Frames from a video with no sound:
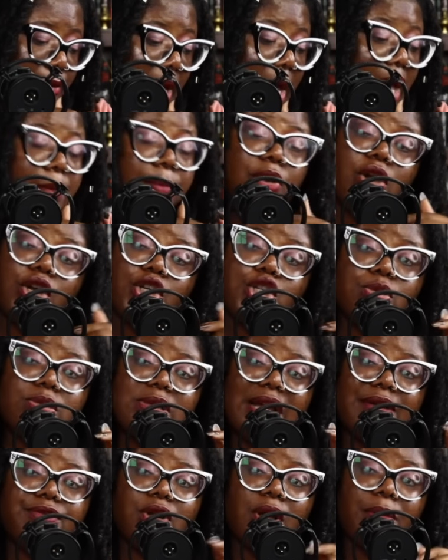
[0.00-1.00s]
Because she would have
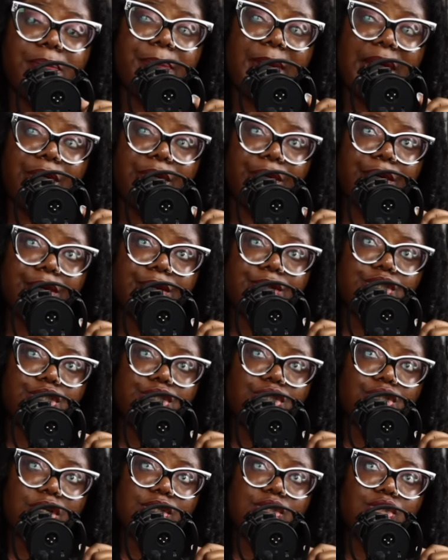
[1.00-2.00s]
done better. She
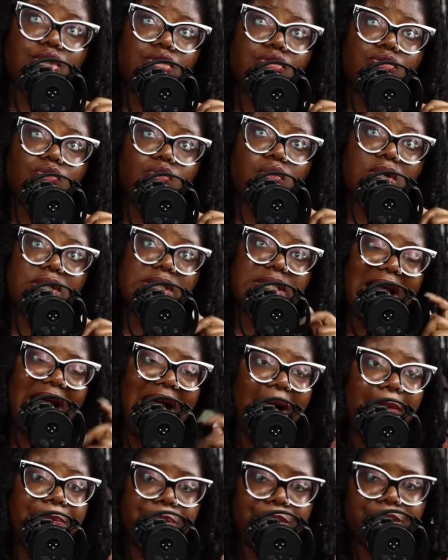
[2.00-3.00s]
just was
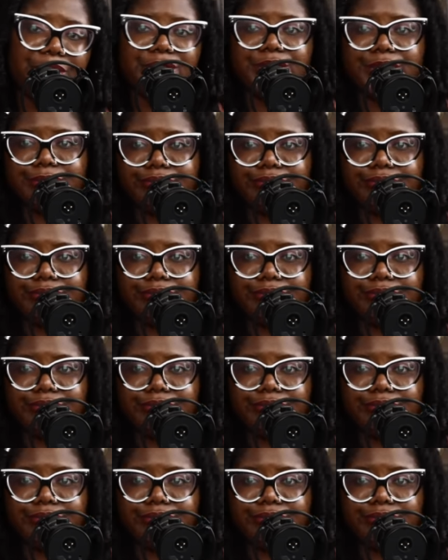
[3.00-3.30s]
hampered.